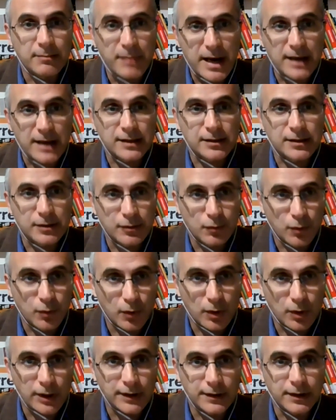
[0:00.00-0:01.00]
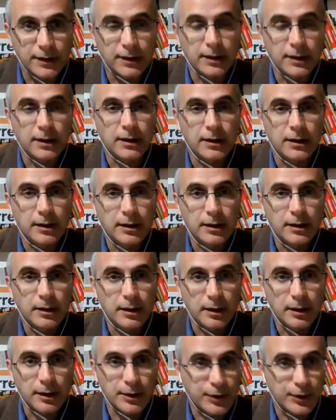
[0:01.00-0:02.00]
best quality
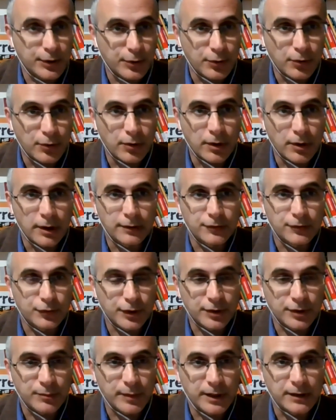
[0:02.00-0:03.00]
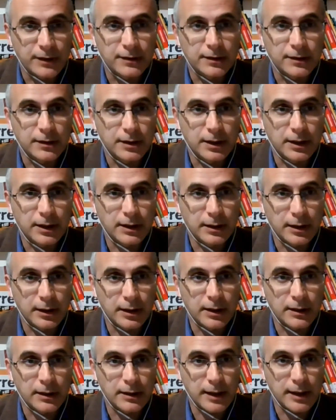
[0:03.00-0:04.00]
cure treatment in
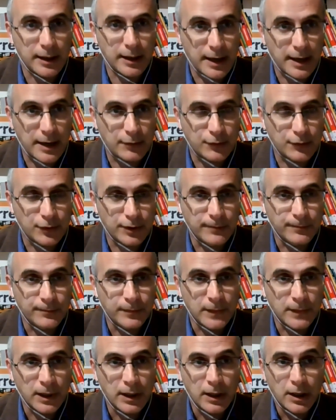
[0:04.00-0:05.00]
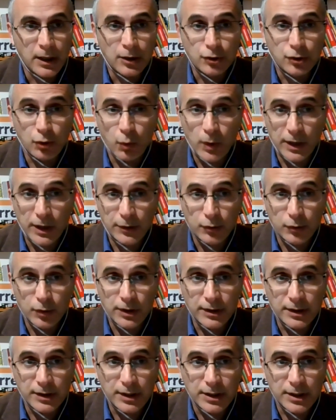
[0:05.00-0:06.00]
their country. So we are
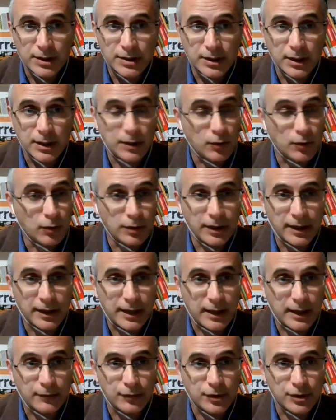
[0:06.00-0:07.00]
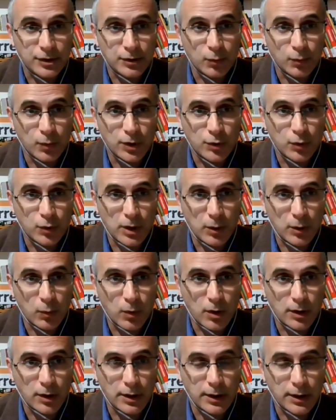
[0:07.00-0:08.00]
doing this in all the countries in which we are
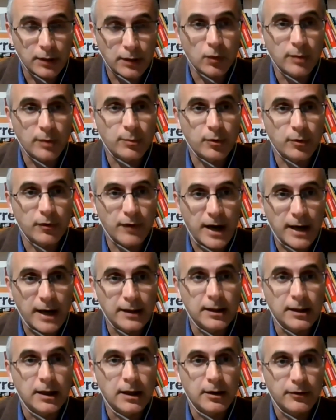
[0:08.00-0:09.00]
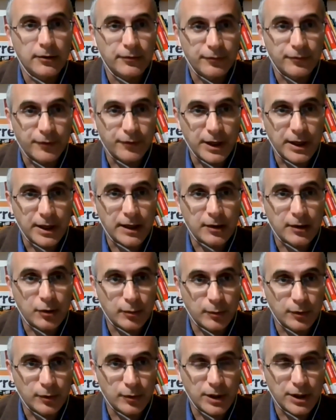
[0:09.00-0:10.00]
working. We provide free
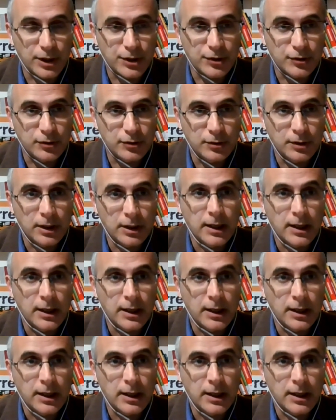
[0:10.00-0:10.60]
accommodation.